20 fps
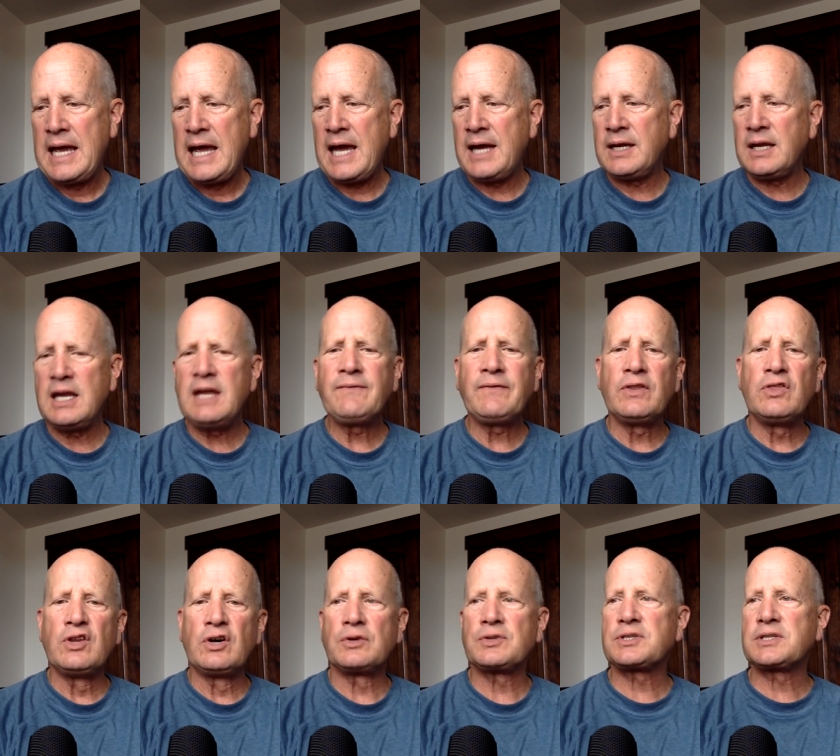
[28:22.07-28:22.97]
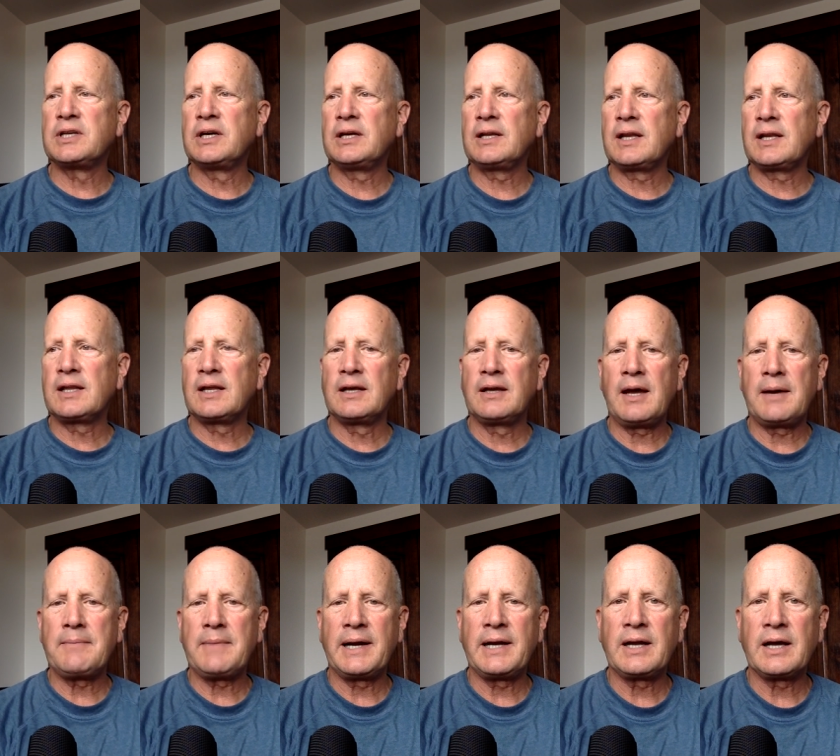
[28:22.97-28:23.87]
and even those that that I
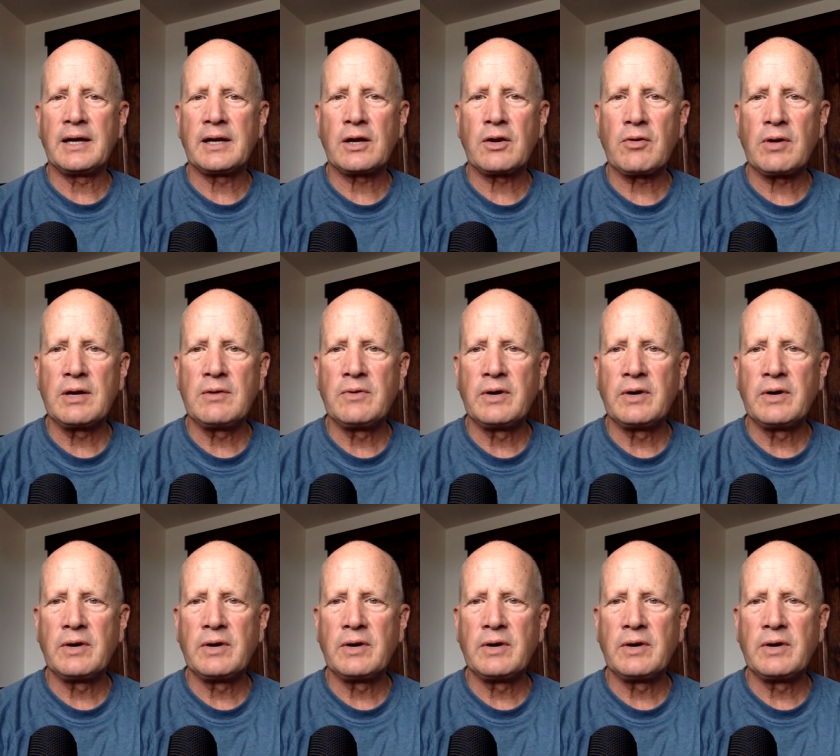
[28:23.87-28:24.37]
might not agree